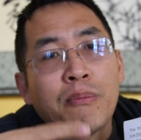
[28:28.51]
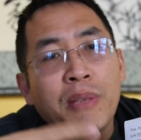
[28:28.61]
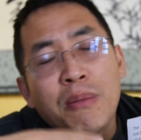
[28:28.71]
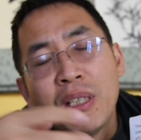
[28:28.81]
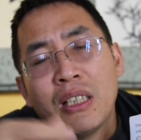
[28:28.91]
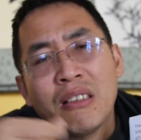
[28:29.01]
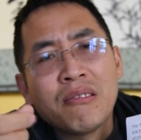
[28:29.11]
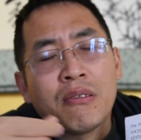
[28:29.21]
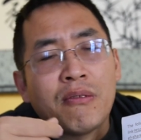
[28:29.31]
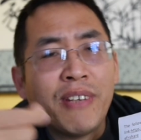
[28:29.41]
maybe
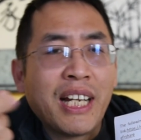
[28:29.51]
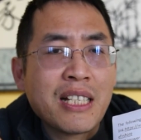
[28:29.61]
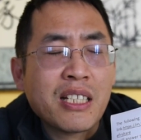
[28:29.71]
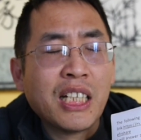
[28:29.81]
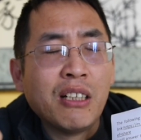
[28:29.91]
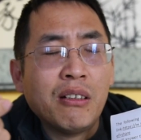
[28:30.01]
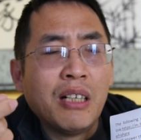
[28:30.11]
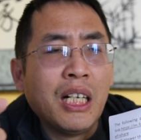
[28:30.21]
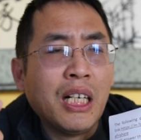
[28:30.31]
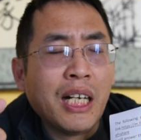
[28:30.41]
we can
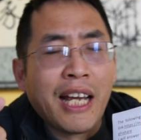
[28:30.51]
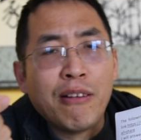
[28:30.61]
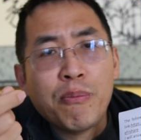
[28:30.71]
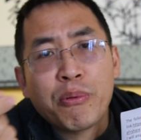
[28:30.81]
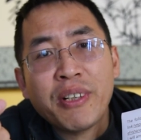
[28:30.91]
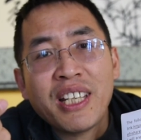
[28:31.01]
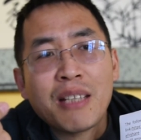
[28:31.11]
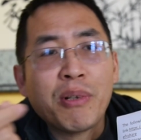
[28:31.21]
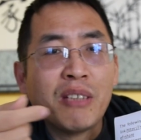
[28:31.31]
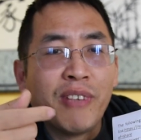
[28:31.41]
still have
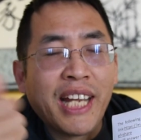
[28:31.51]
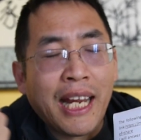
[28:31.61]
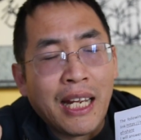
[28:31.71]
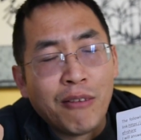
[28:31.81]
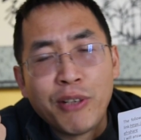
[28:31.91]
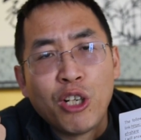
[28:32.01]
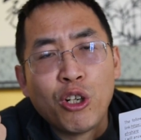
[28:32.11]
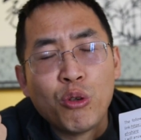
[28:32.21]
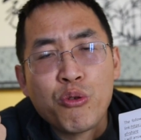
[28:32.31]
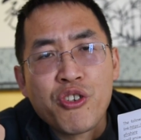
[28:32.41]
breath, but we
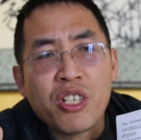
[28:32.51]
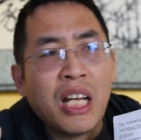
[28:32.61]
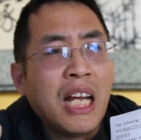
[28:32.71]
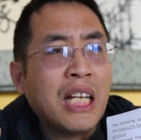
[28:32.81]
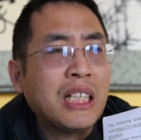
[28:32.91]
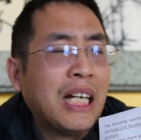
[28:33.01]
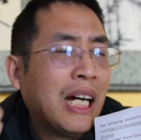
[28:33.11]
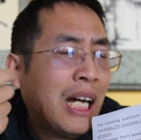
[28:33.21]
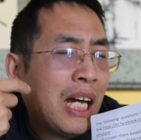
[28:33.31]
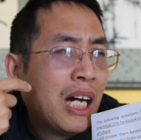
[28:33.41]
will lose the